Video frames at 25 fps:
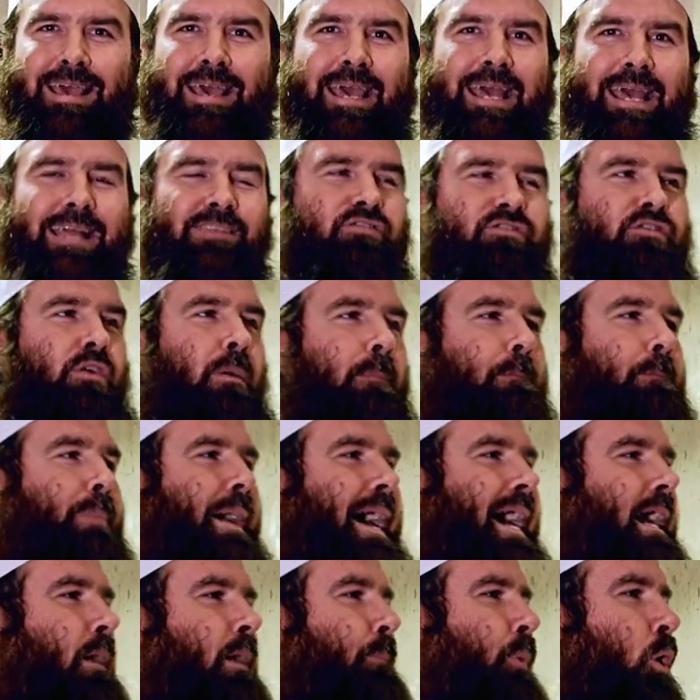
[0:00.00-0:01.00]
It's the
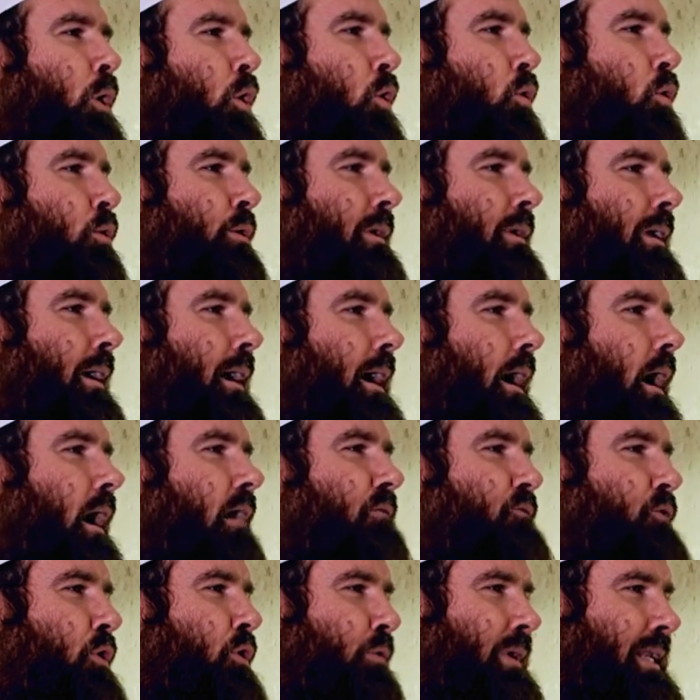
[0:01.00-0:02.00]
backbone
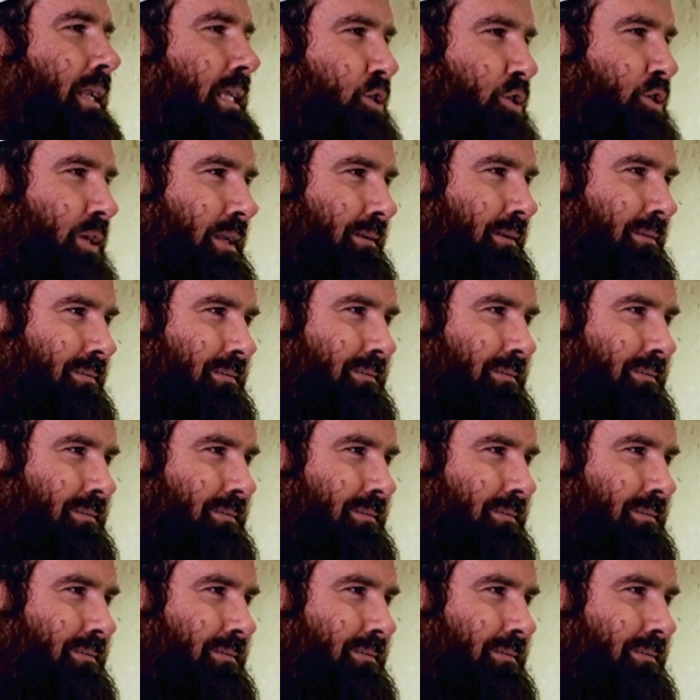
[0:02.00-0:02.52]
of the religion,